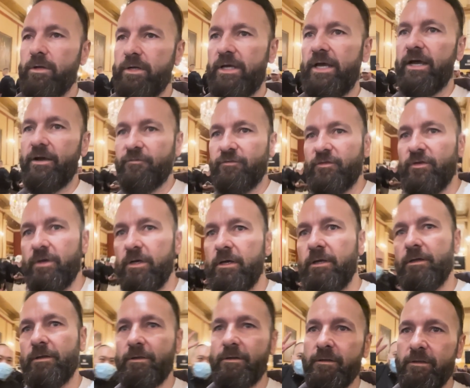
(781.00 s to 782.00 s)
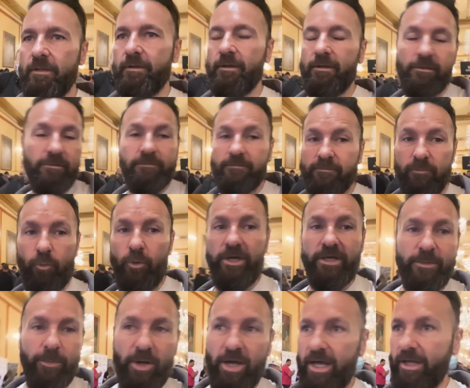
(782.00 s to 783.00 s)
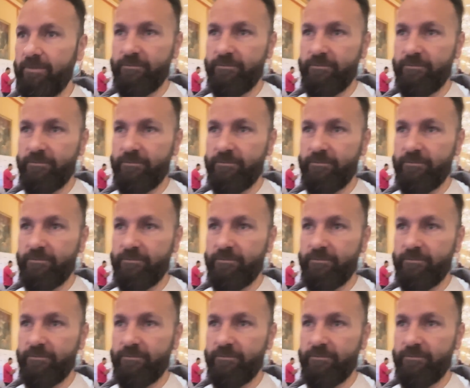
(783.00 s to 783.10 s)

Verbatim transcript: going to have to win a pot